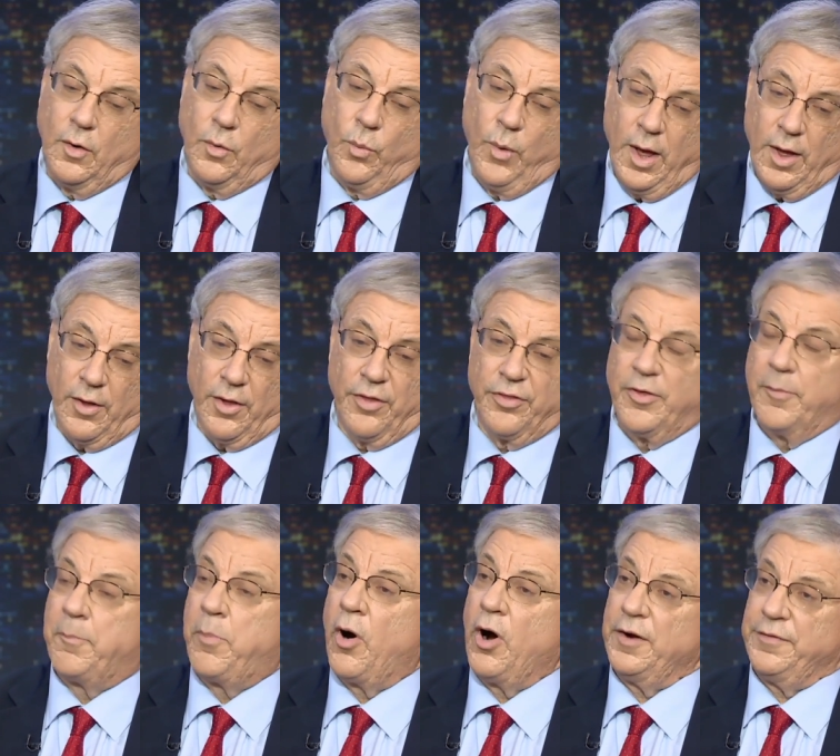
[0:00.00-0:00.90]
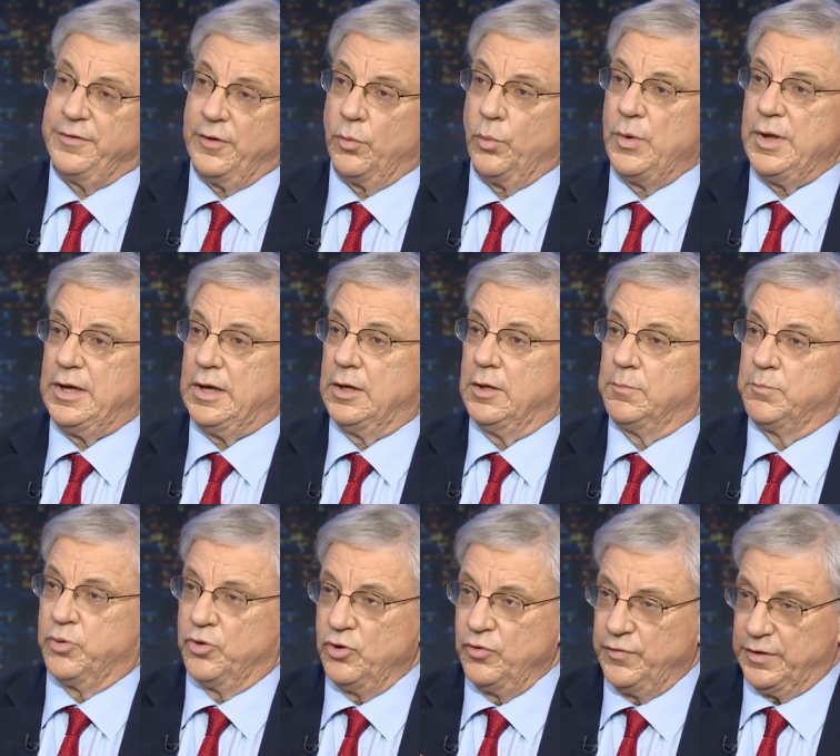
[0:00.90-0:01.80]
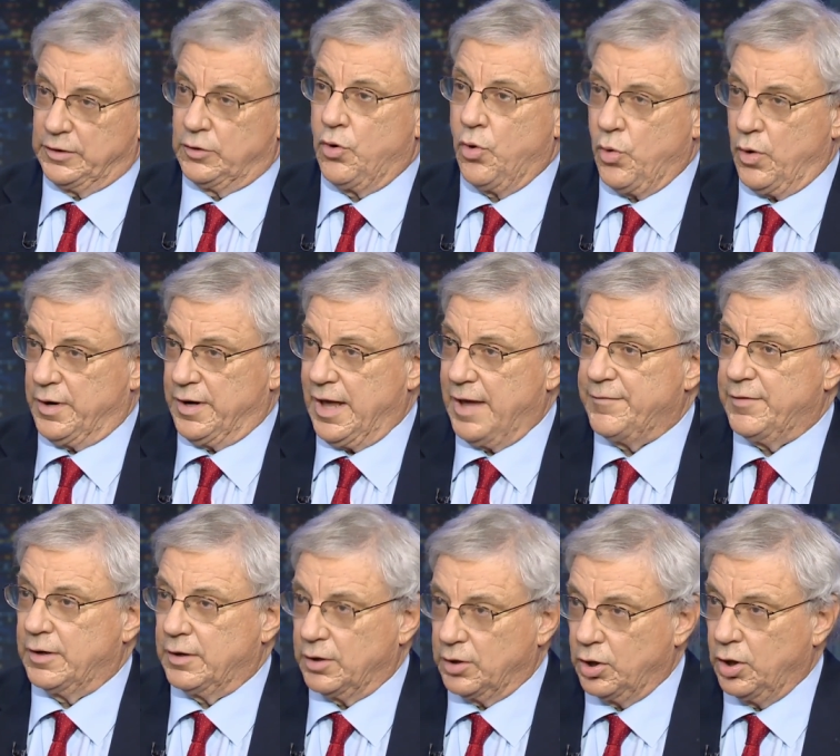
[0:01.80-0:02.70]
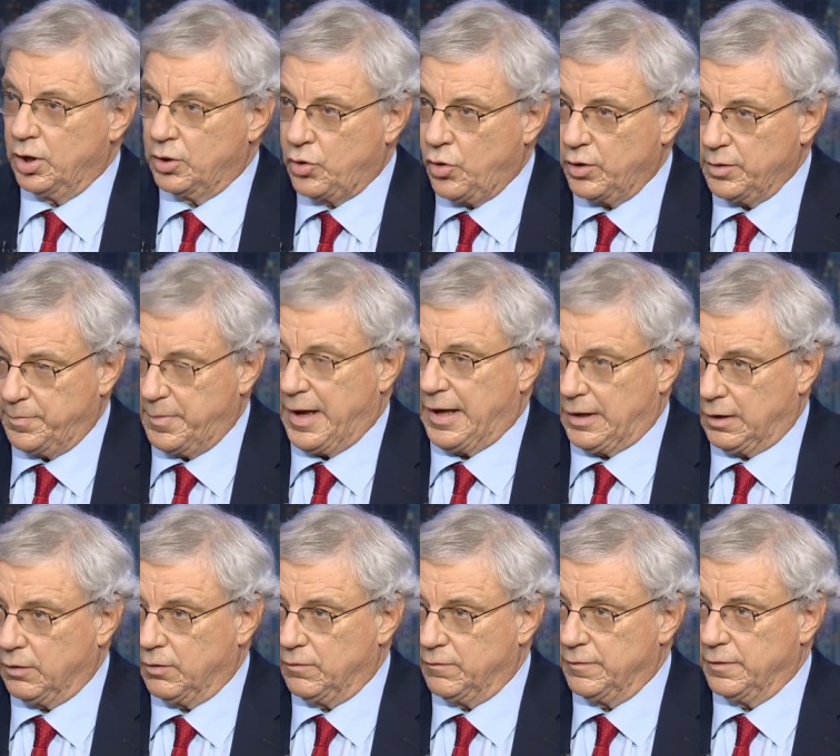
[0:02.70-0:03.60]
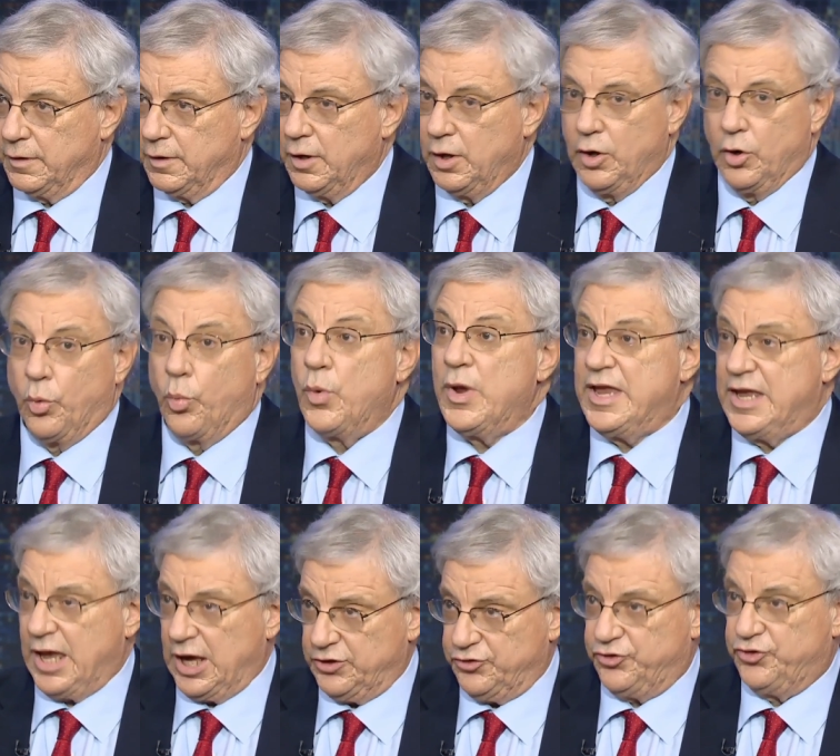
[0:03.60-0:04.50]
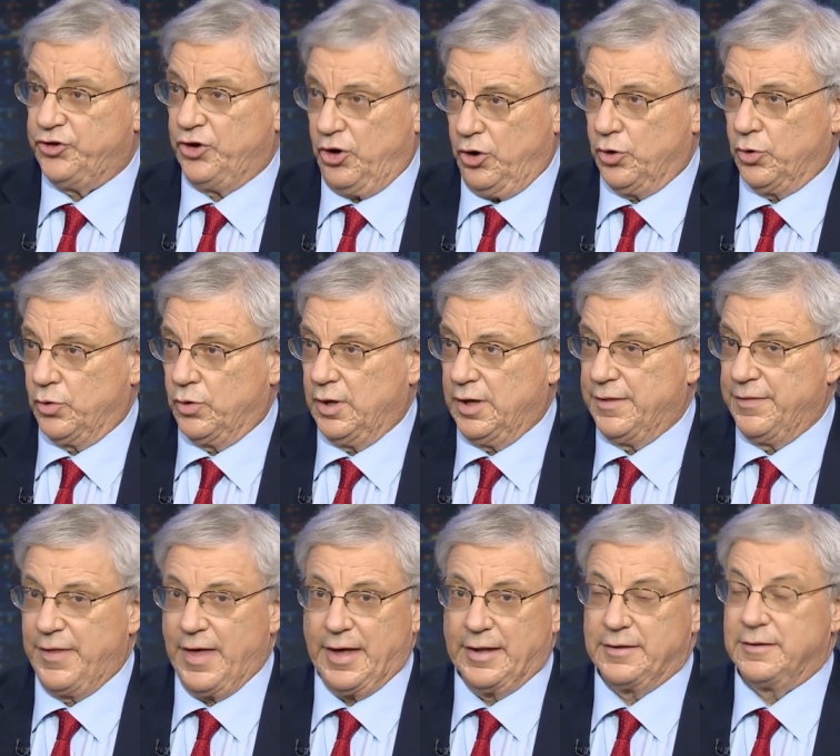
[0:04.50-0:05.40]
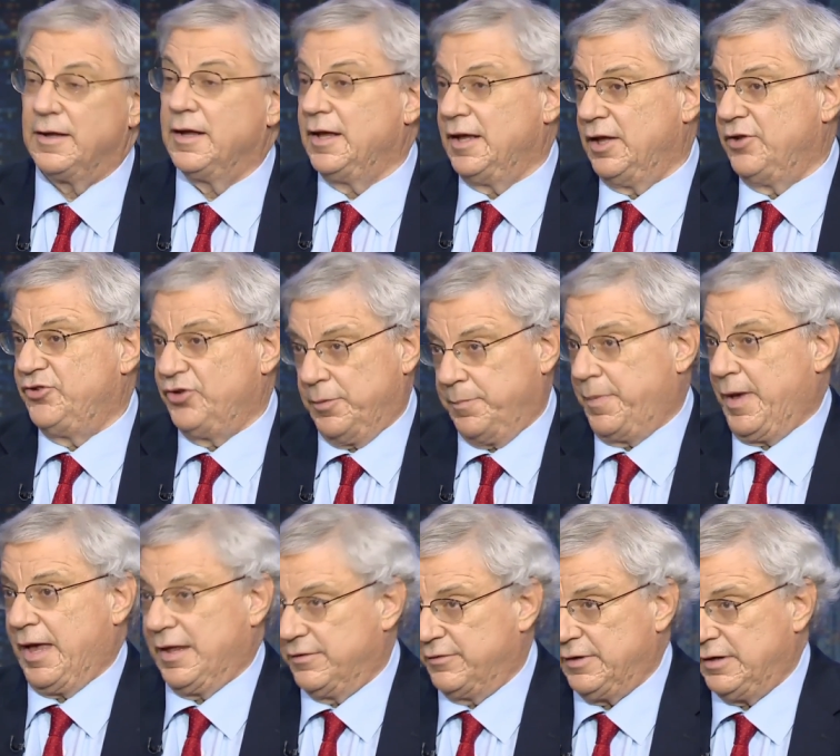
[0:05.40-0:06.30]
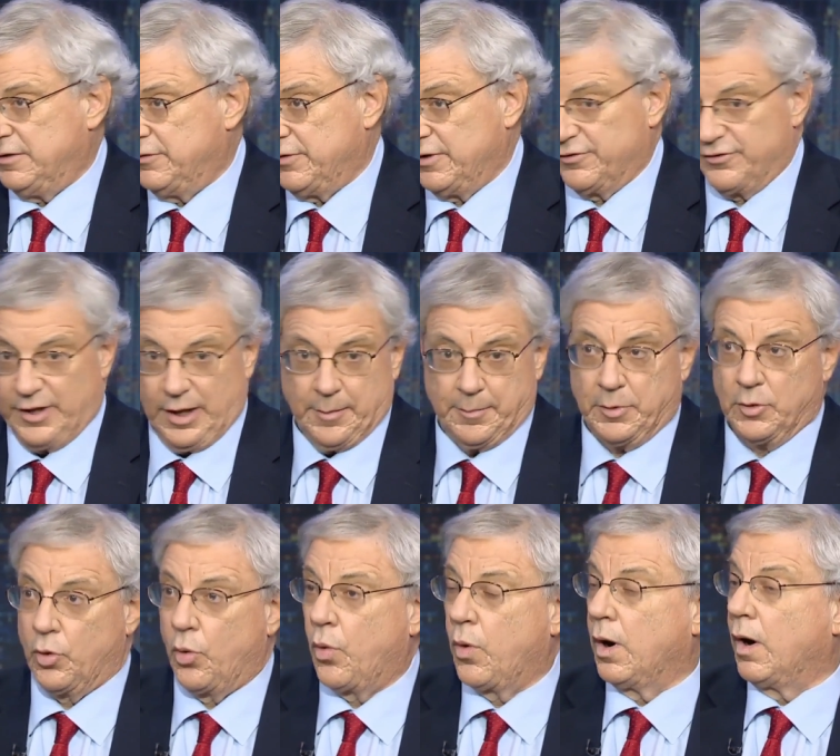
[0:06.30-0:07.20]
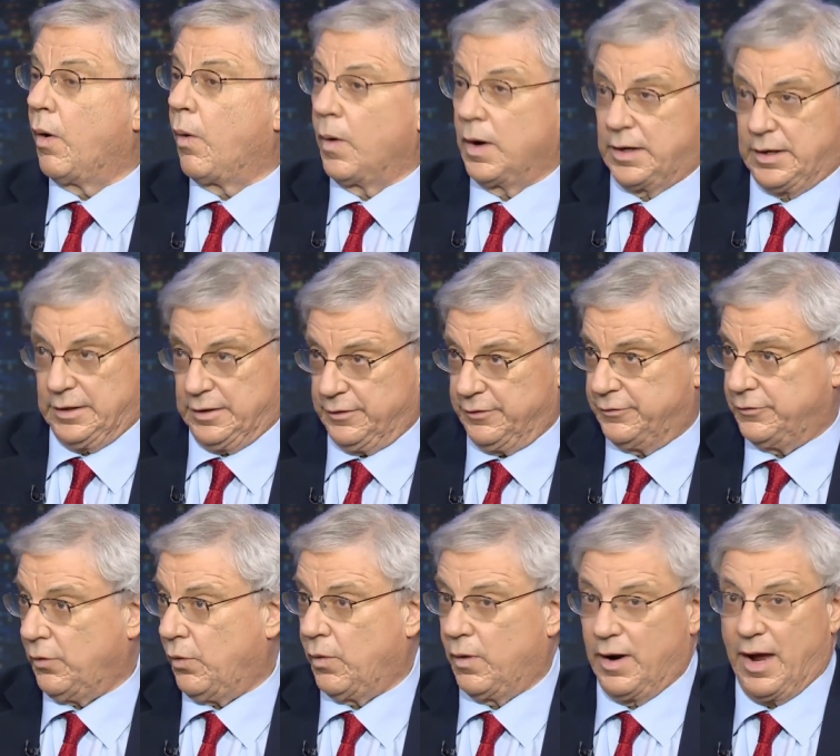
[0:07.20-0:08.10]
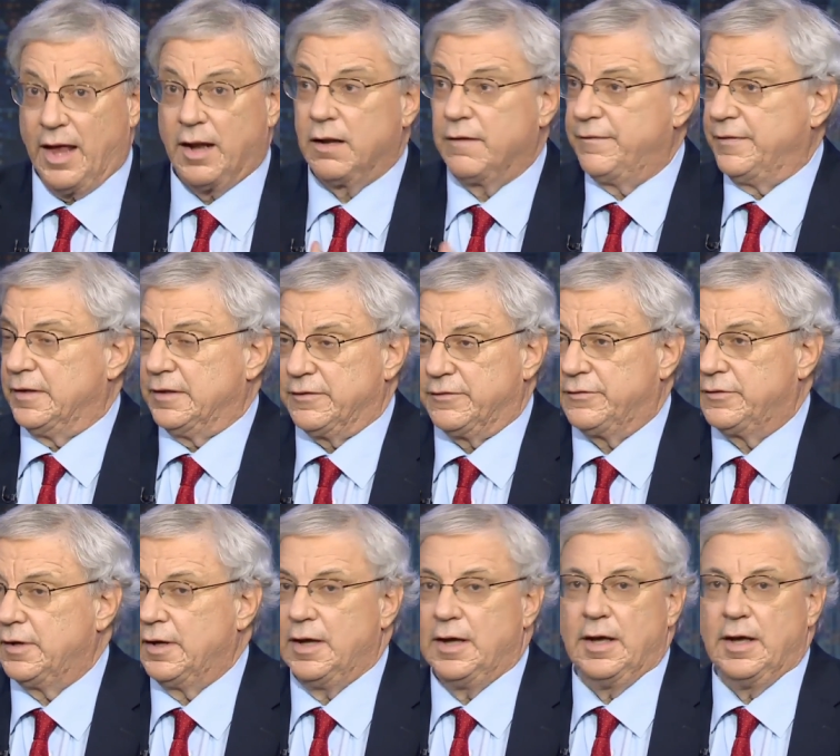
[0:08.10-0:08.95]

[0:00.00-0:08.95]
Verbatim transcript: Well, the part that we could prove in court, have a court battle over, we can show that chimpanzees, for example, or orcas or elephants,